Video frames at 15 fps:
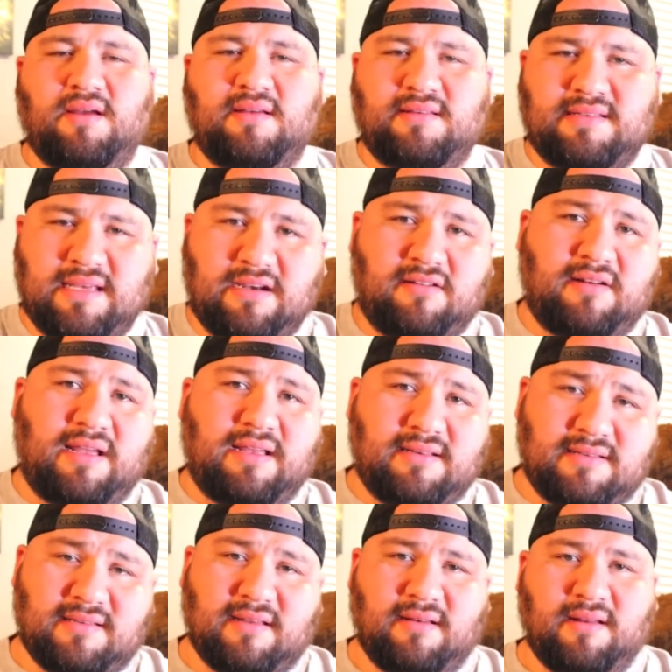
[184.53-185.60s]
Saturday and
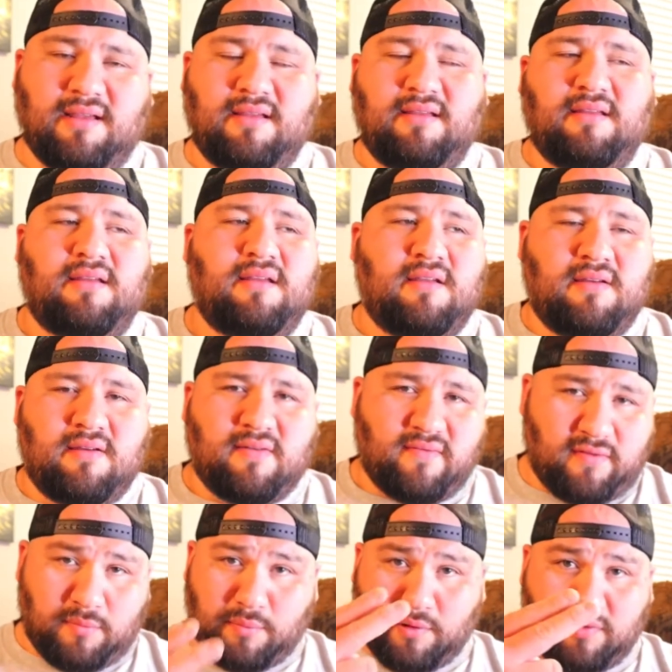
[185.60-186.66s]
Sunday
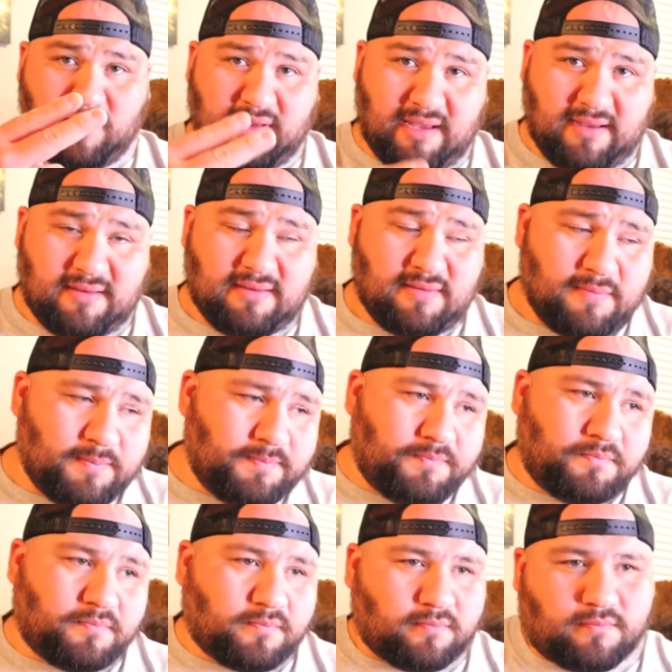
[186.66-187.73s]
for both days.
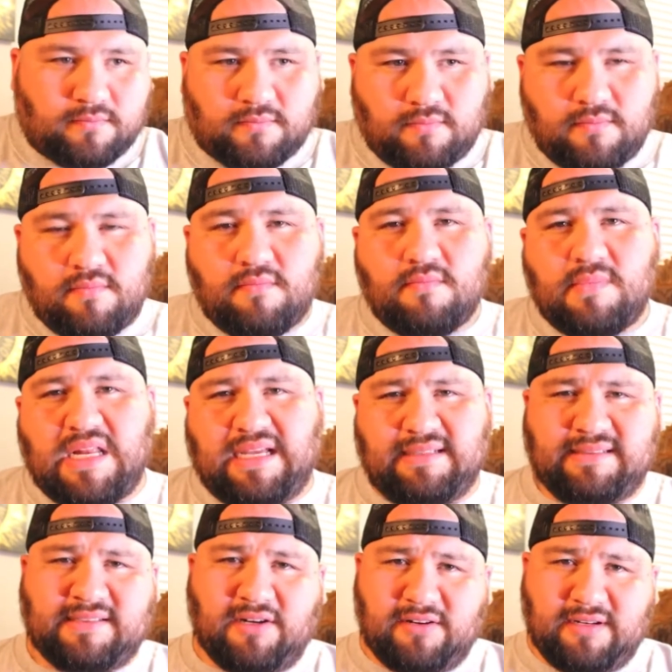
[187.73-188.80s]
And I
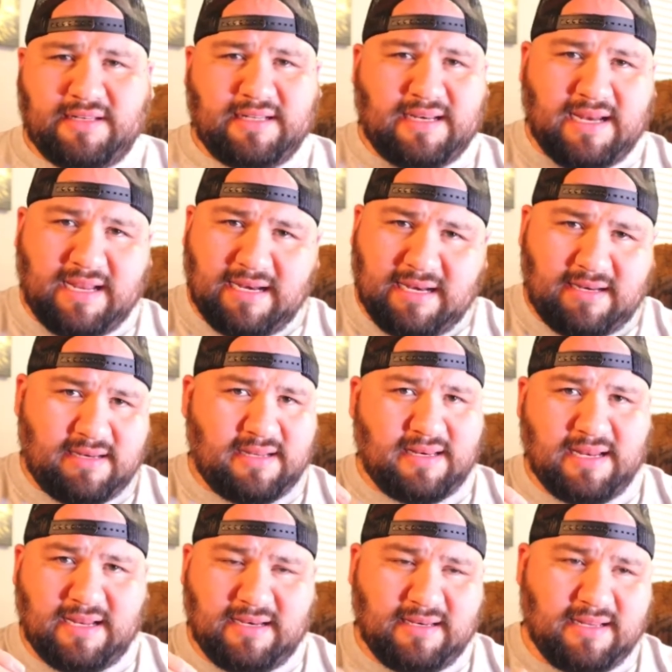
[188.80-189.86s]
started declining.
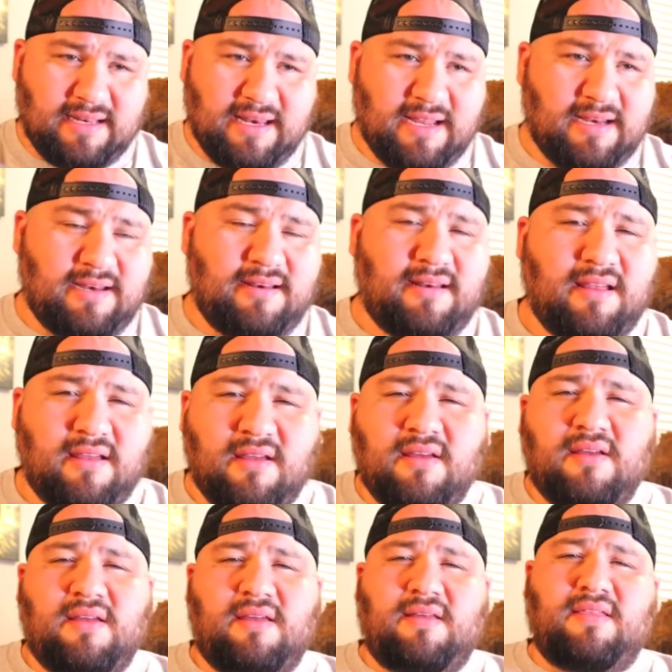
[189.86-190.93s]

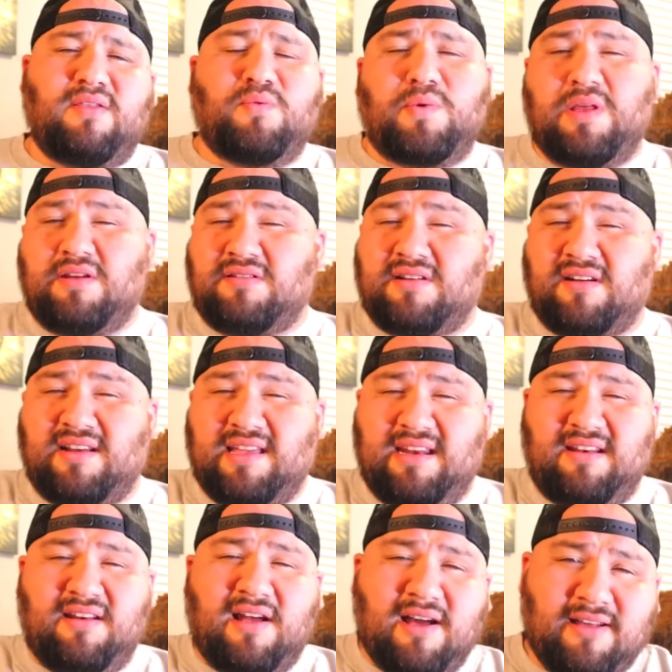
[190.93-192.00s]
The weather started
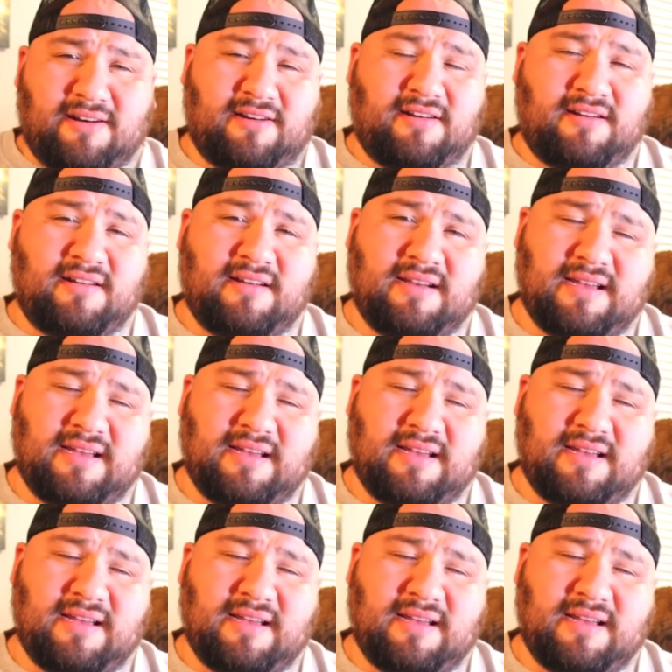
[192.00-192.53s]
getting hotter.